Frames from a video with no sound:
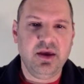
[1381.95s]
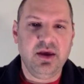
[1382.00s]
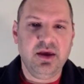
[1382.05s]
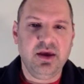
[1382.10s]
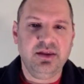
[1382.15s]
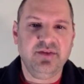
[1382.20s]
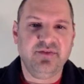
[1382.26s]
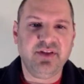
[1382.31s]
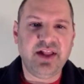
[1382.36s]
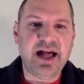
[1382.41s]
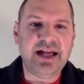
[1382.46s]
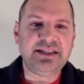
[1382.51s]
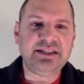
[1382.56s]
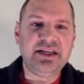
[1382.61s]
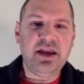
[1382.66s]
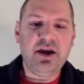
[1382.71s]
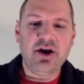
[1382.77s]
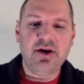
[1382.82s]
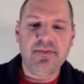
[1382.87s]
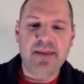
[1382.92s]
The
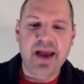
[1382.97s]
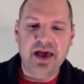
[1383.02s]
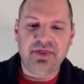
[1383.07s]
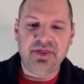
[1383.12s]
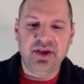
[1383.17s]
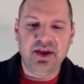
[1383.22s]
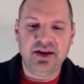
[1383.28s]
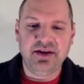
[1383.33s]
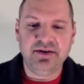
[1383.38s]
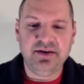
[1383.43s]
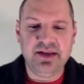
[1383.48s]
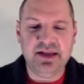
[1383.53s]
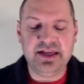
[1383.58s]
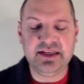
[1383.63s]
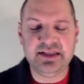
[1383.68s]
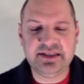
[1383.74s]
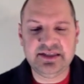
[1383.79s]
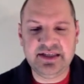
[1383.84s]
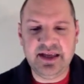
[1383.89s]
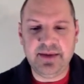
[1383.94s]
velocity area method
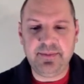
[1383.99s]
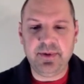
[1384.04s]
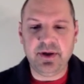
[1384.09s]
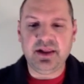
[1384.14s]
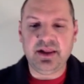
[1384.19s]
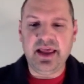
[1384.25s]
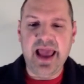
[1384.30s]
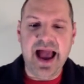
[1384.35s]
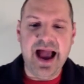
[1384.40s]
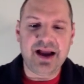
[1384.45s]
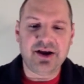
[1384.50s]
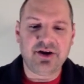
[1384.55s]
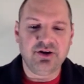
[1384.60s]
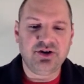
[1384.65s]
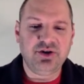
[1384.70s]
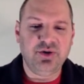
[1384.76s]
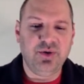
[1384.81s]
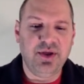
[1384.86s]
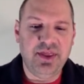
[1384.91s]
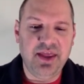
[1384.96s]
is typically
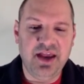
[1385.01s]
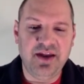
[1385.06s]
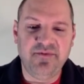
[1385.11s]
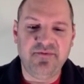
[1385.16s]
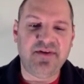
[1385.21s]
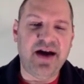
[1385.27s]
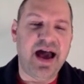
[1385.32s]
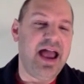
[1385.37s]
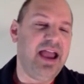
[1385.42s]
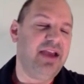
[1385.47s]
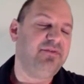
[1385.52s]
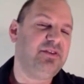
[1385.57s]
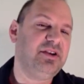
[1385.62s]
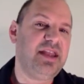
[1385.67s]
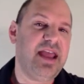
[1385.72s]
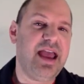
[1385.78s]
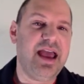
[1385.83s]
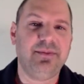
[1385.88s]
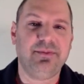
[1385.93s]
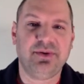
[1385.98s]
accurate to within 5 to
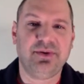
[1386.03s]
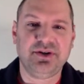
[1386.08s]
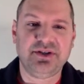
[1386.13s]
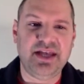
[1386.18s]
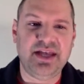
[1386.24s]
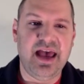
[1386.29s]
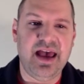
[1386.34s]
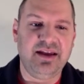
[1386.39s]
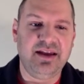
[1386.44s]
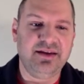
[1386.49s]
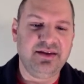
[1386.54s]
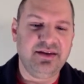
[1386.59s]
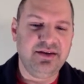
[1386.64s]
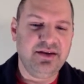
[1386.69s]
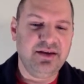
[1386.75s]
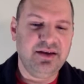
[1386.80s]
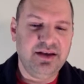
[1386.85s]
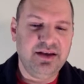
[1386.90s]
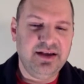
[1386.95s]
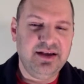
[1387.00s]
10%.
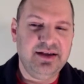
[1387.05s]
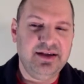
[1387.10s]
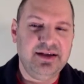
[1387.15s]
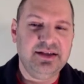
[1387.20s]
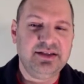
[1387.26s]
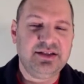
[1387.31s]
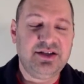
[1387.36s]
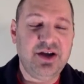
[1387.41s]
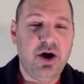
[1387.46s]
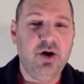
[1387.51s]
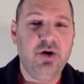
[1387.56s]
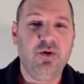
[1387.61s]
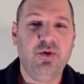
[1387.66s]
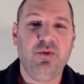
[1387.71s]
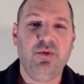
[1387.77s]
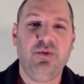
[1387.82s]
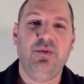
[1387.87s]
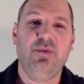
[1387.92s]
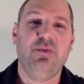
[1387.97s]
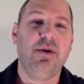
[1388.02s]

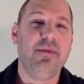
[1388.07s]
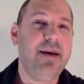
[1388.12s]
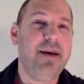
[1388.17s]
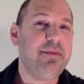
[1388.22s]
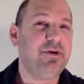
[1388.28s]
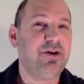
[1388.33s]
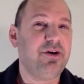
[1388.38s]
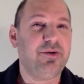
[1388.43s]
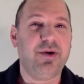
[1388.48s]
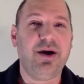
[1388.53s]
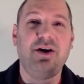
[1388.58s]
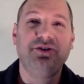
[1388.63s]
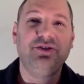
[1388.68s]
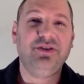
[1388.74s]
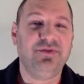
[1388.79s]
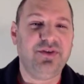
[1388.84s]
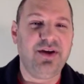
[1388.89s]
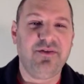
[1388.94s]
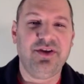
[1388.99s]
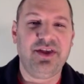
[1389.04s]
So remember,
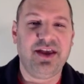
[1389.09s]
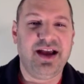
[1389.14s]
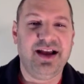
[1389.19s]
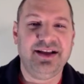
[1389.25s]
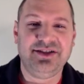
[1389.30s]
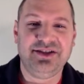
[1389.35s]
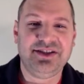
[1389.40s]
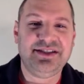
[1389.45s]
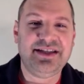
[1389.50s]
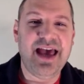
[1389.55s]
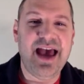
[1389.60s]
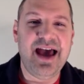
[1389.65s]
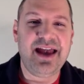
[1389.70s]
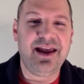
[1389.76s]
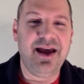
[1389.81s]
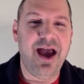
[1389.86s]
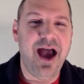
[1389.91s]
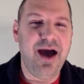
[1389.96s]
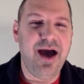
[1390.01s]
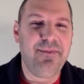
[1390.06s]
relative to everything I just said
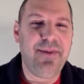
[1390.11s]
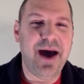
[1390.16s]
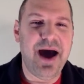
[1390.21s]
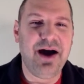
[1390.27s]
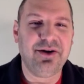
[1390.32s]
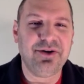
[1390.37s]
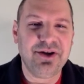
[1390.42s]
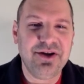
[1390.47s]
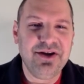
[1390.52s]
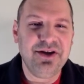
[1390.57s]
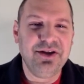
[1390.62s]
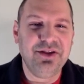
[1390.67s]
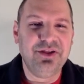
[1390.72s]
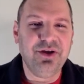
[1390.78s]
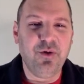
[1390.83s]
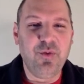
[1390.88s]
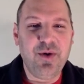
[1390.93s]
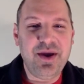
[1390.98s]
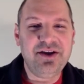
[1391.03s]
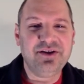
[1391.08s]
about
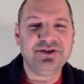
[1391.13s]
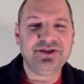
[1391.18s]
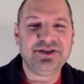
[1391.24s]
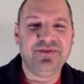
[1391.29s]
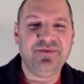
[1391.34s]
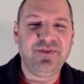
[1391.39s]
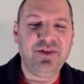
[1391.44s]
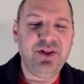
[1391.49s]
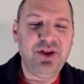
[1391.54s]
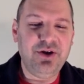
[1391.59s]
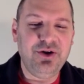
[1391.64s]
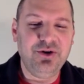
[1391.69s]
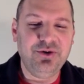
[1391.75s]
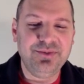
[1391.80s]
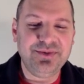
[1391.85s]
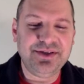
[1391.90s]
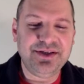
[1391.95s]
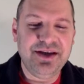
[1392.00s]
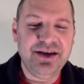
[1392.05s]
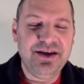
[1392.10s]
the Weirs and
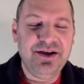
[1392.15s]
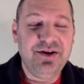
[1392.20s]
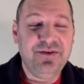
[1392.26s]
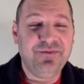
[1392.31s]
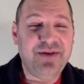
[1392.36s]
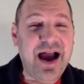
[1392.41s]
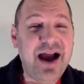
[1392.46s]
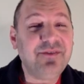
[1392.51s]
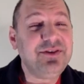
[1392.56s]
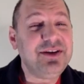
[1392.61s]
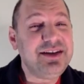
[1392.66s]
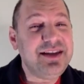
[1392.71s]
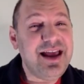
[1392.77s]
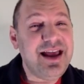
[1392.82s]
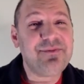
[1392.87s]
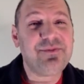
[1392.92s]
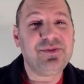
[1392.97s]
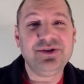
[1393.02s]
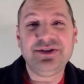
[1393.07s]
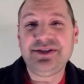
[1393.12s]
Flumes, 5 to
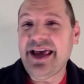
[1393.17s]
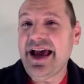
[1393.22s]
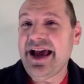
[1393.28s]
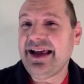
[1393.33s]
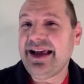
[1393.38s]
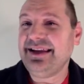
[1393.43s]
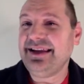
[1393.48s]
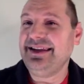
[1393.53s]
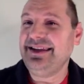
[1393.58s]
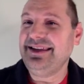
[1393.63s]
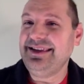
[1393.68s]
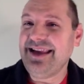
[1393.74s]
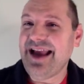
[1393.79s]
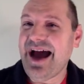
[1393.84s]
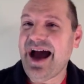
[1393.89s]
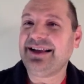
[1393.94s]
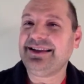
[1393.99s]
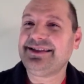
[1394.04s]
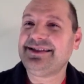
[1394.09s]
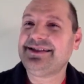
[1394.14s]
10%,
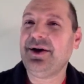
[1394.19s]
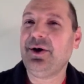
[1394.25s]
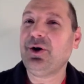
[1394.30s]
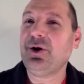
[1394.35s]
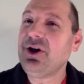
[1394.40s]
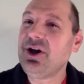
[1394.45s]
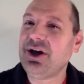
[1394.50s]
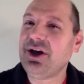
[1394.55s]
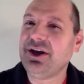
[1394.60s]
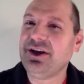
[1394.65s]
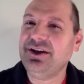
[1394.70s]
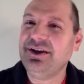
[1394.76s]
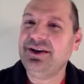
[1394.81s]
not so good.